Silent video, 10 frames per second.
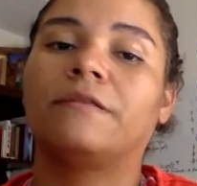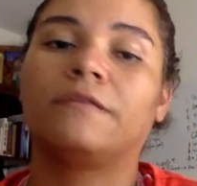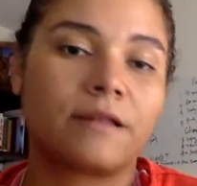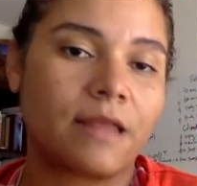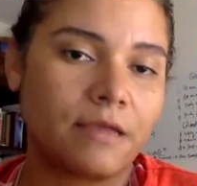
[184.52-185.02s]

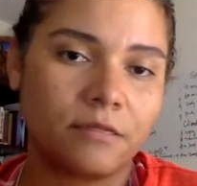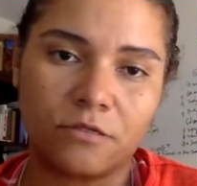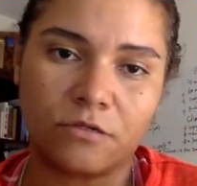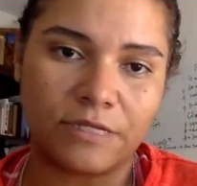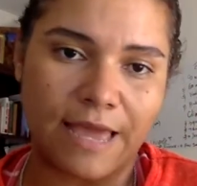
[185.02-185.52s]
the clients
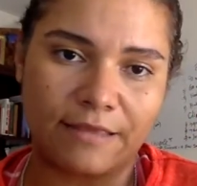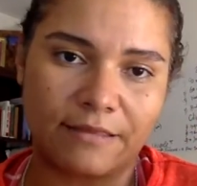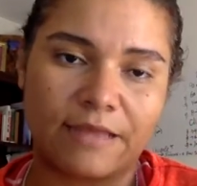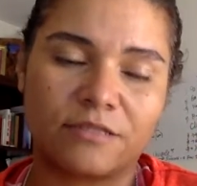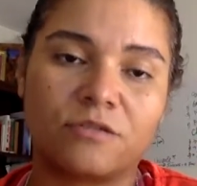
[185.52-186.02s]
don't like
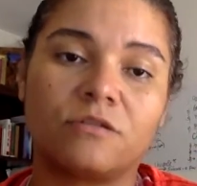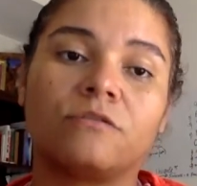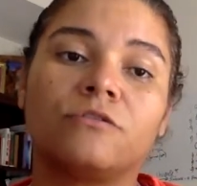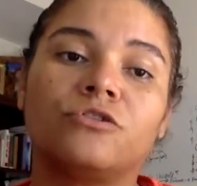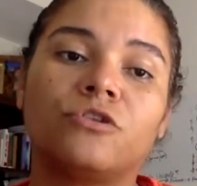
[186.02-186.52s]
that.
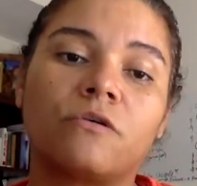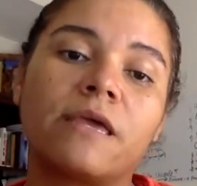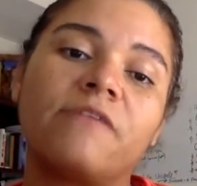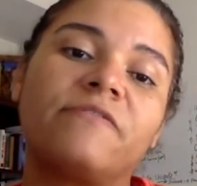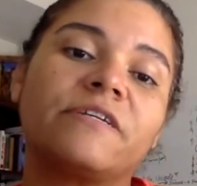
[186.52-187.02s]
So don't
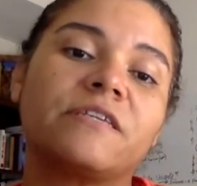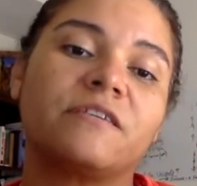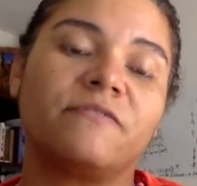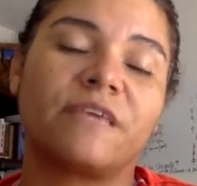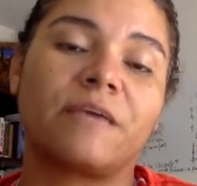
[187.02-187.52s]
ever
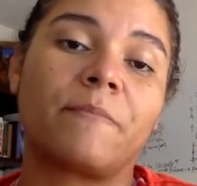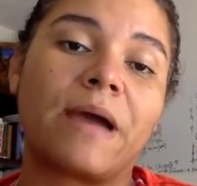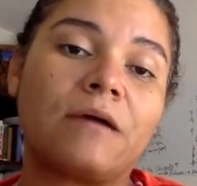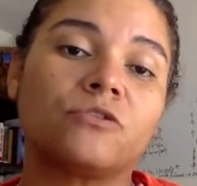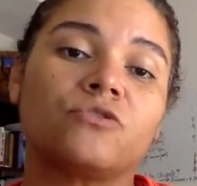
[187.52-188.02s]
give an
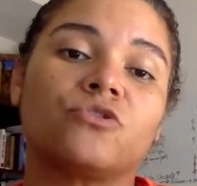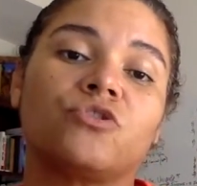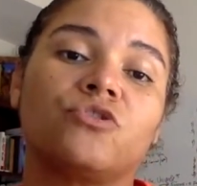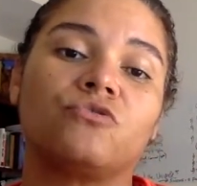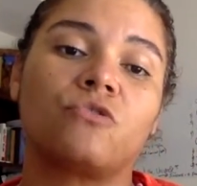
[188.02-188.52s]
amount
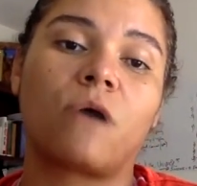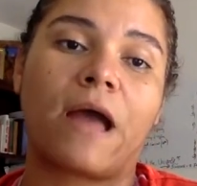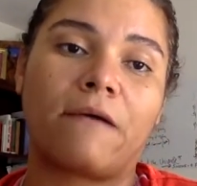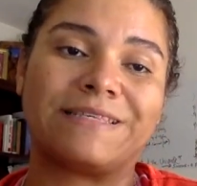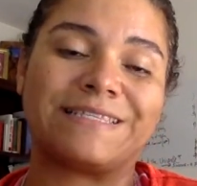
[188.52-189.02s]
until you go
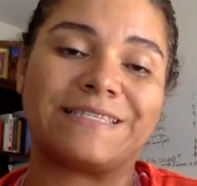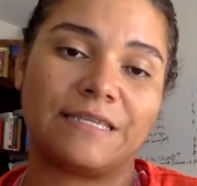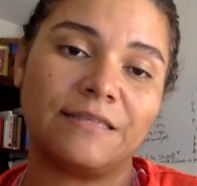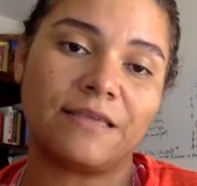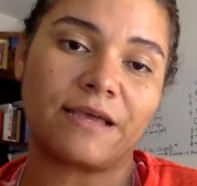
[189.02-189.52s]
out and
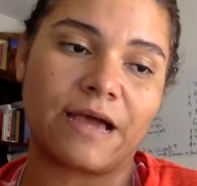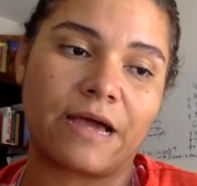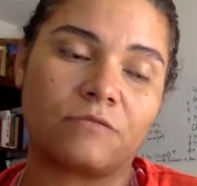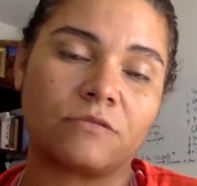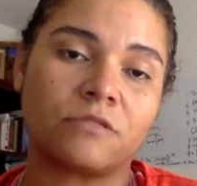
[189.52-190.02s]
see the
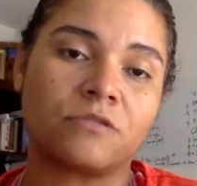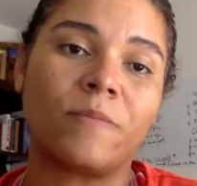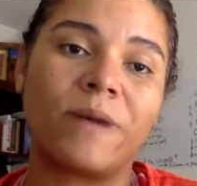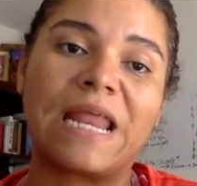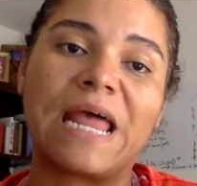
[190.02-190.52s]
accounts.
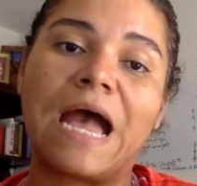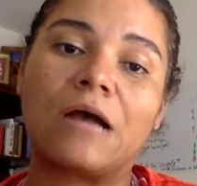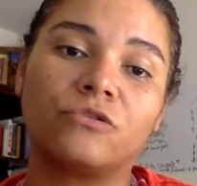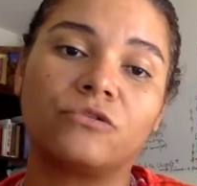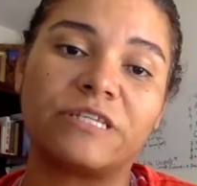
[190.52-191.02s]
No matter
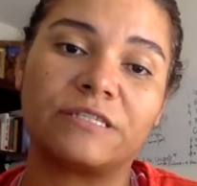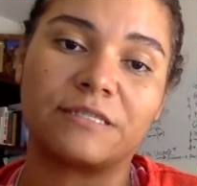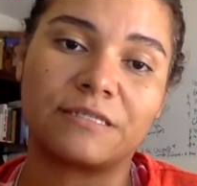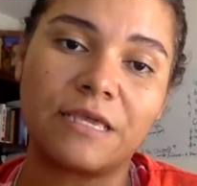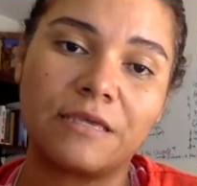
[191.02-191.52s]
how good it
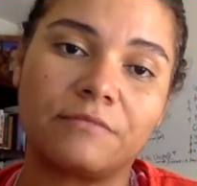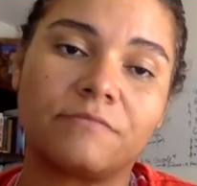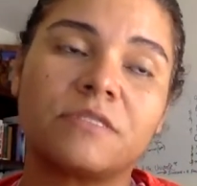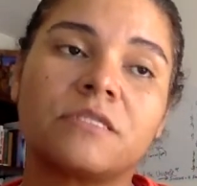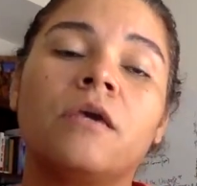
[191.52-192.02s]

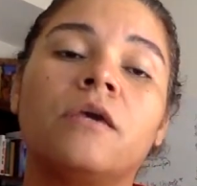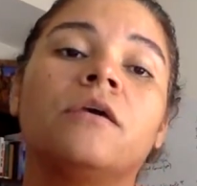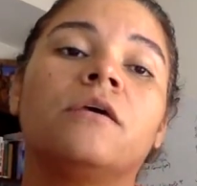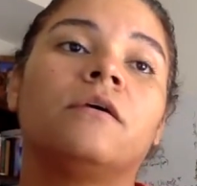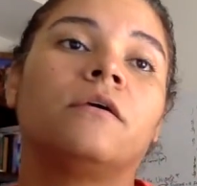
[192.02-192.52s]
seems,
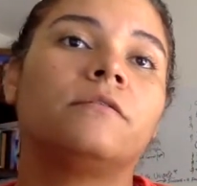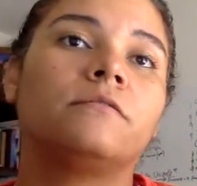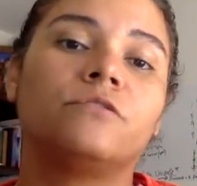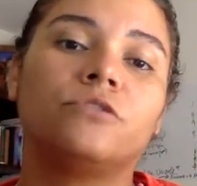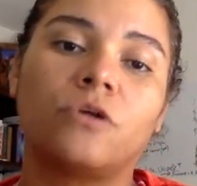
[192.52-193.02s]

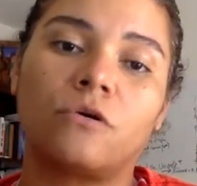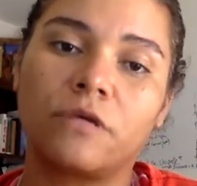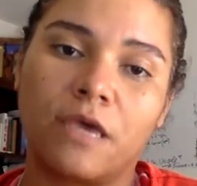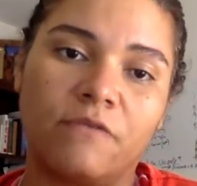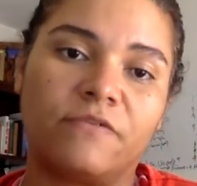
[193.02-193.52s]

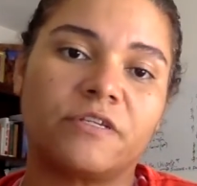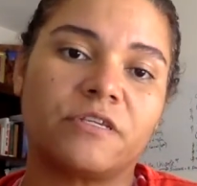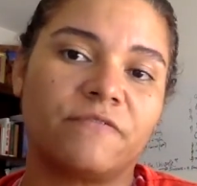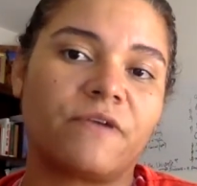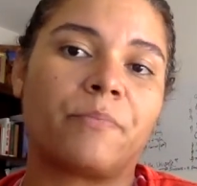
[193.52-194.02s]
don't ever
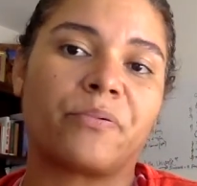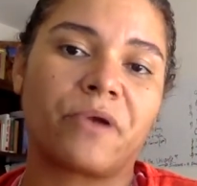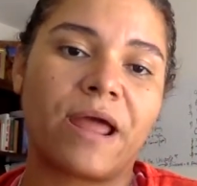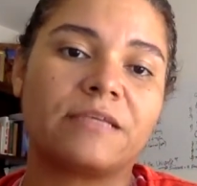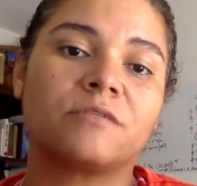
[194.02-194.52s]
give a
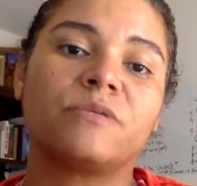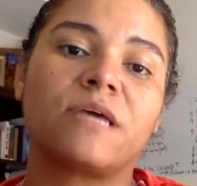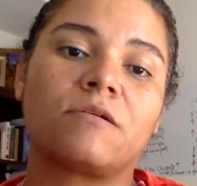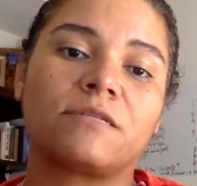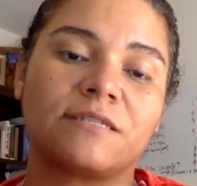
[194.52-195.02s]
price
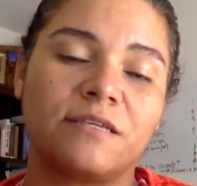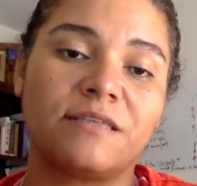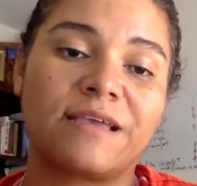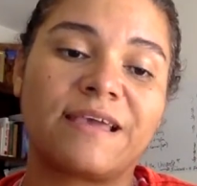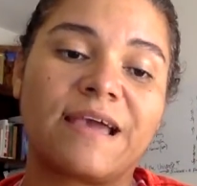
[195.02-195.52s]
without seeing
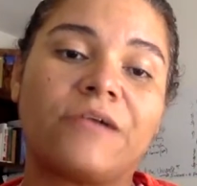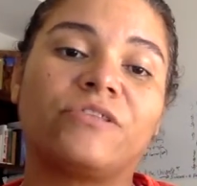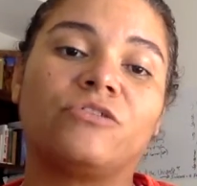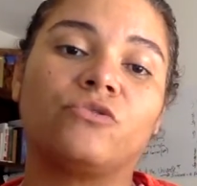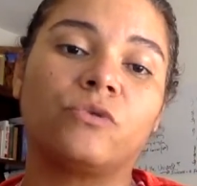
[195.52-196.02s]
the
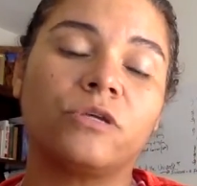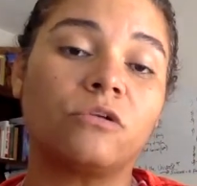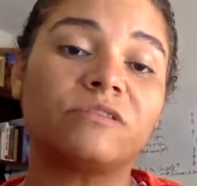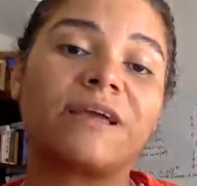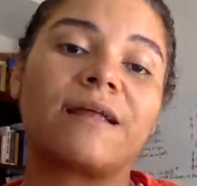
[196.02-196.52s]
account and doing
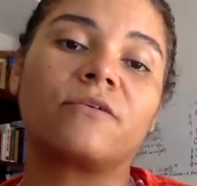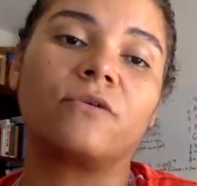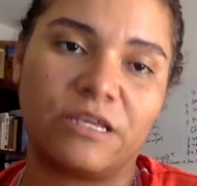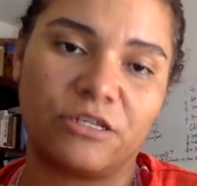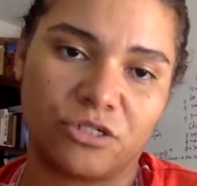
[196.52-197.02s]
all the
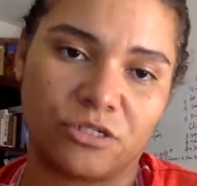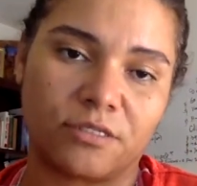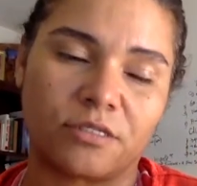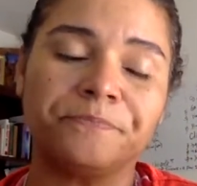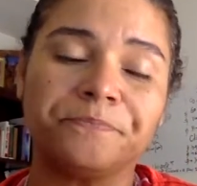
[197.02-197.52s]

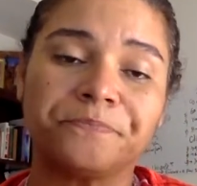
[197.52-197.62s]
calculations.